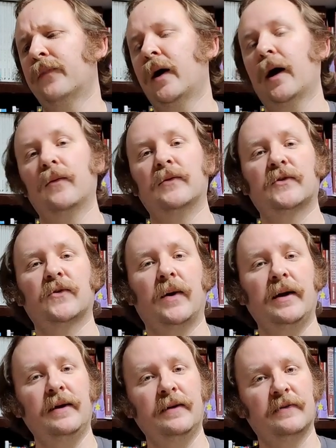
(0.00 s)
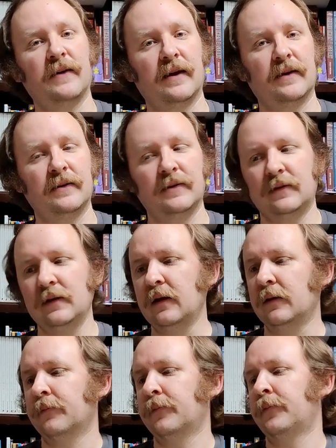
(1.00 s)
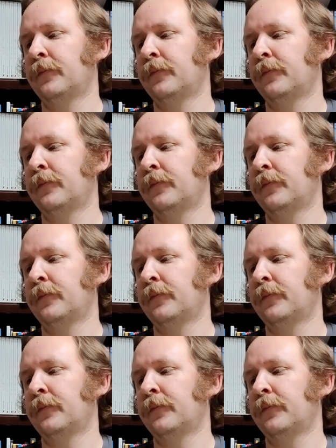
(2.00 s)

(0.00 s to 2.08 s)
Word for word: I was quite excited to see.